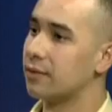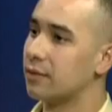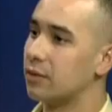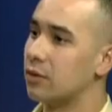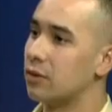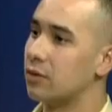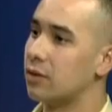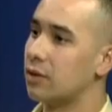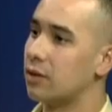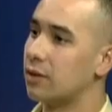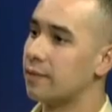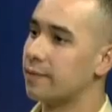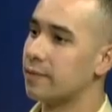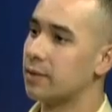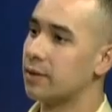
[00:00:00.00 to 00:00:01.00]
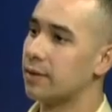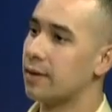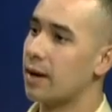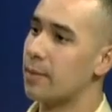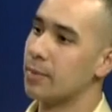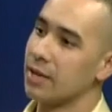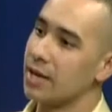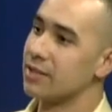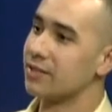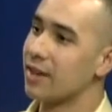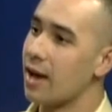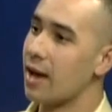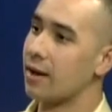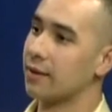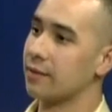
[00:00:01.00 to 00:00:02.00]
you know, I'm a nice
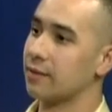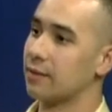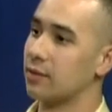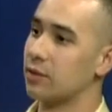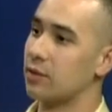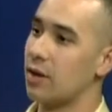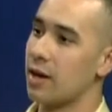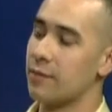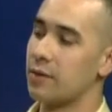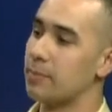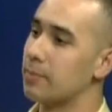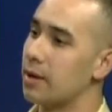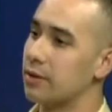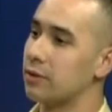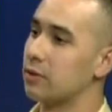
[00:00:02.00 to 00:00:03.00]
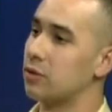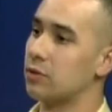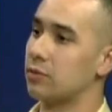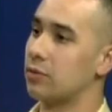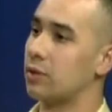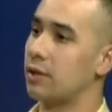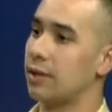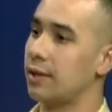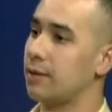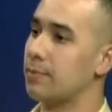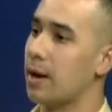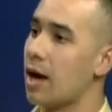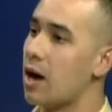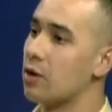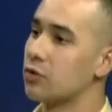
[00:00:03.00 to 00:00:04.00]
guy. You know, I have the, you know, and
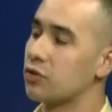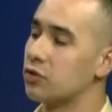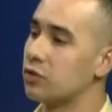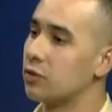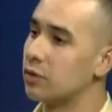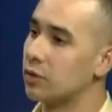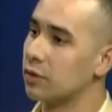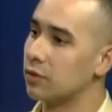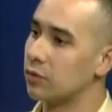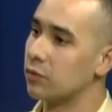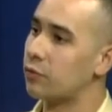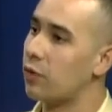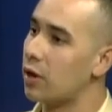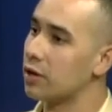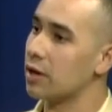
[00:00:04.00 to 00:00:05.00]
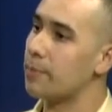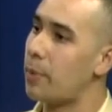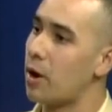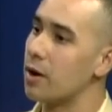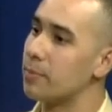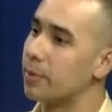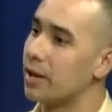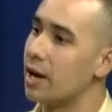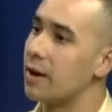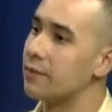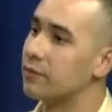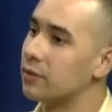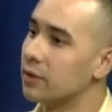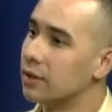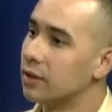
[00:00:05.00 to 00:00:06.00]
my house is falling apart, but I
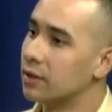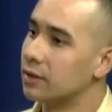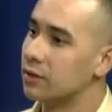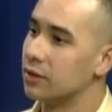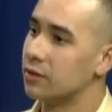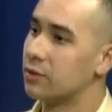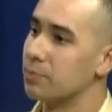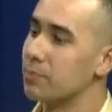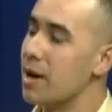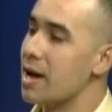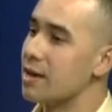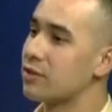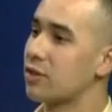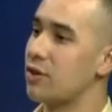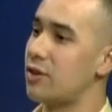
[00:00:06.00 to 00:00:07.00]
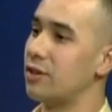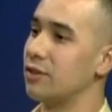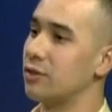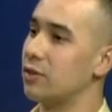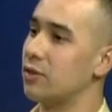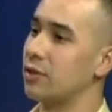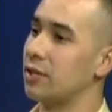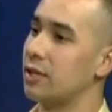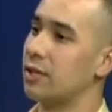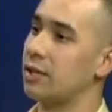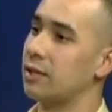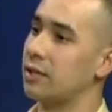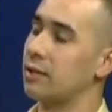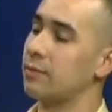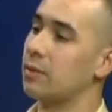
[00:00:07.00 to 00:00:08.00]
have this mask on, you know, and,
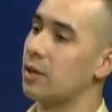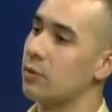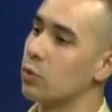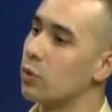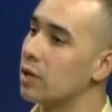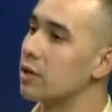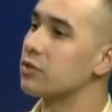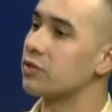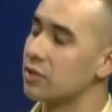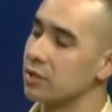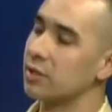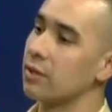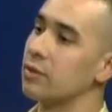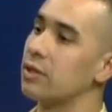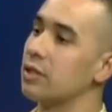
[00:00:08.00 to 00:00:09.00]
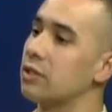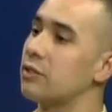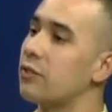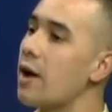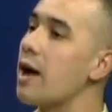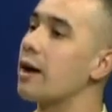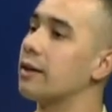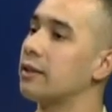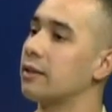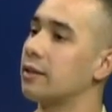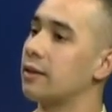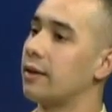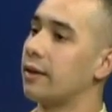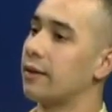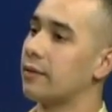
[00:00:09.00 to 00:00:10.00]
and, and everyone else thinks everything is fine,
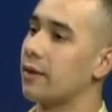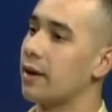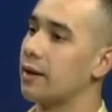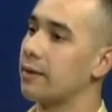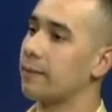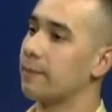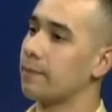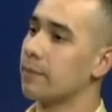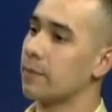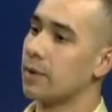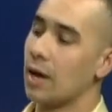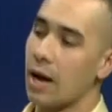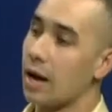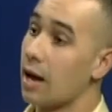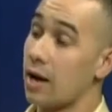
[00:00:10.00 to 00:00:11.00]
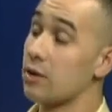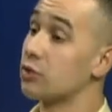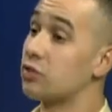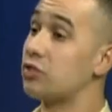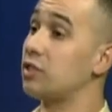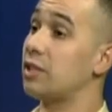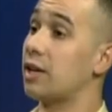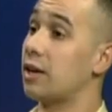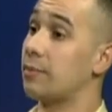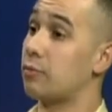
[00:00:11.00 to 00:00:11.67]
right? I, I don't see that I'm